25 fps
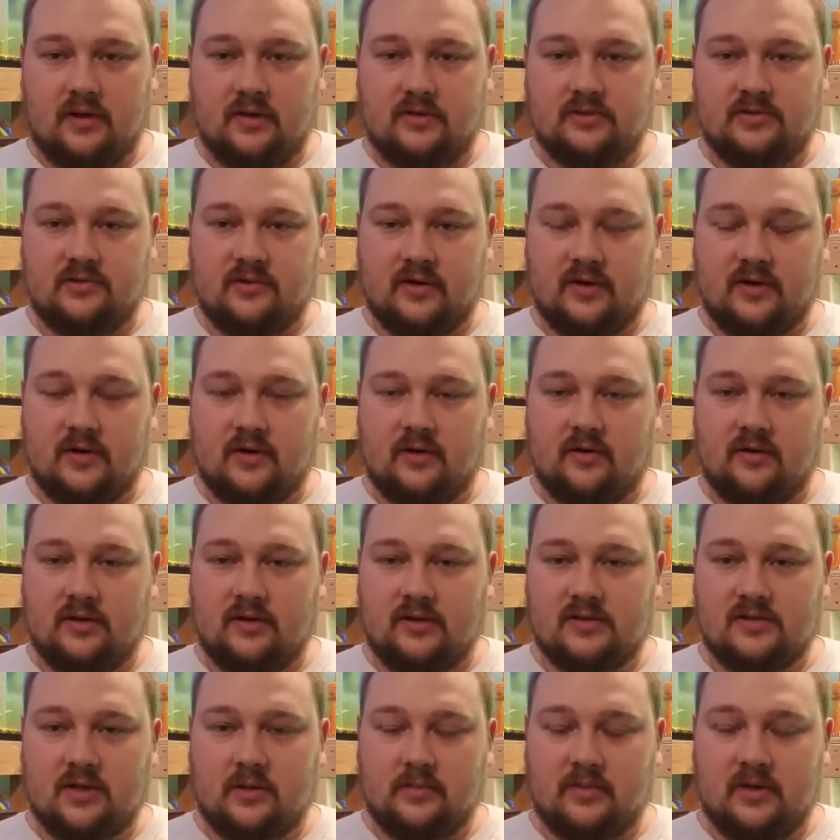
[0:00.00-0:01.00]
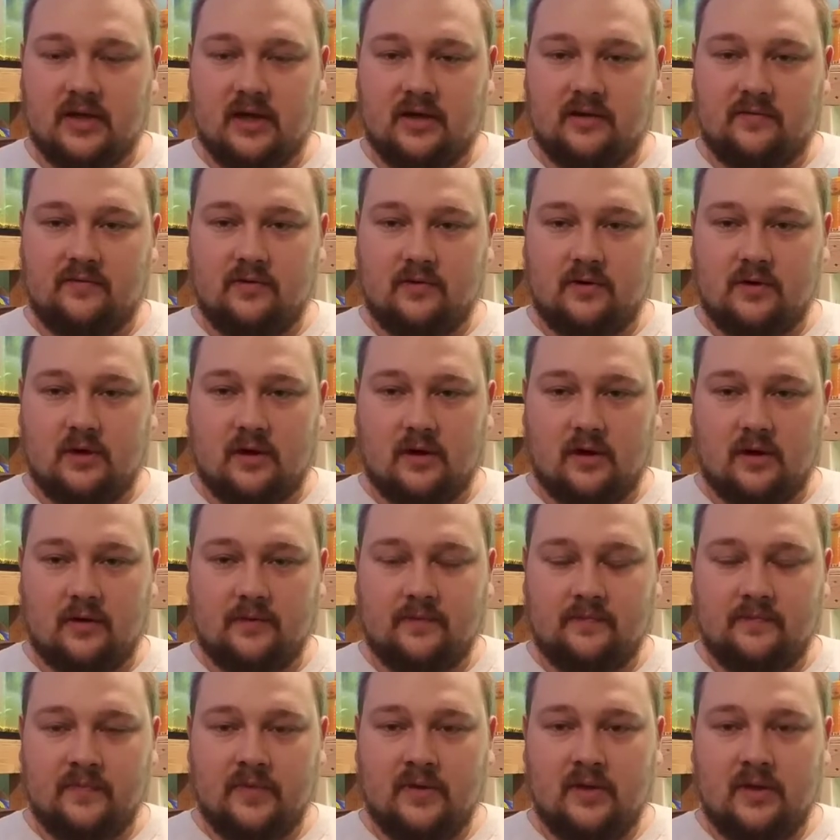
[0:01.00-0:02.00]
direct current that's coming out of your
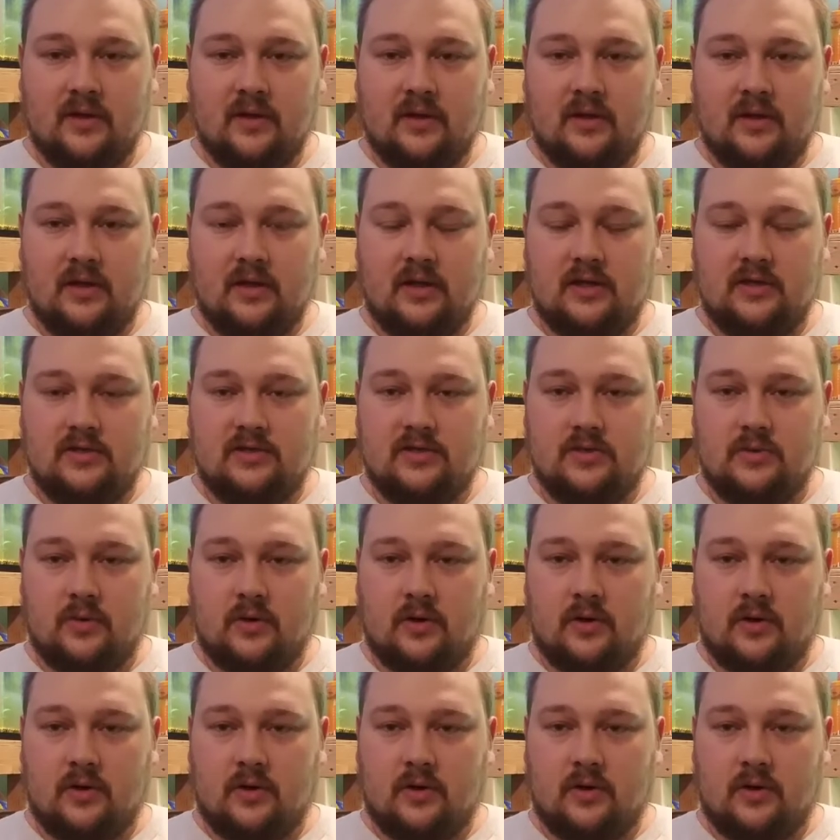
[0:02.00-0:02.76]
car into